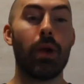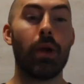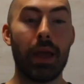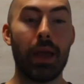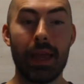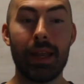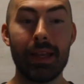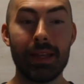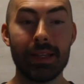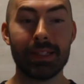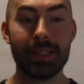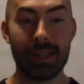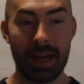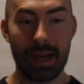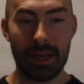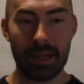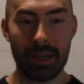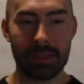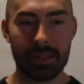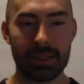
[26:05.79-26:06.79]
It is
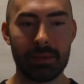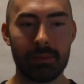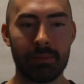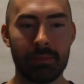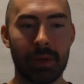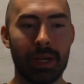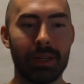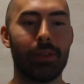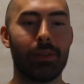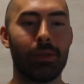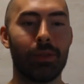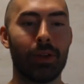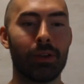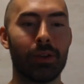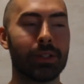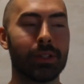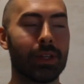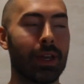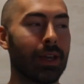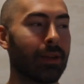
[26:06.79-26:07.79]
nice, but
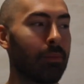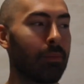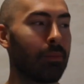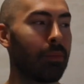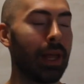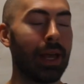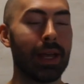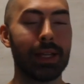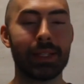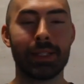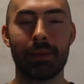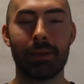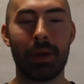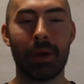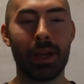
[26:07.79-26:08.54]
there's like plants in my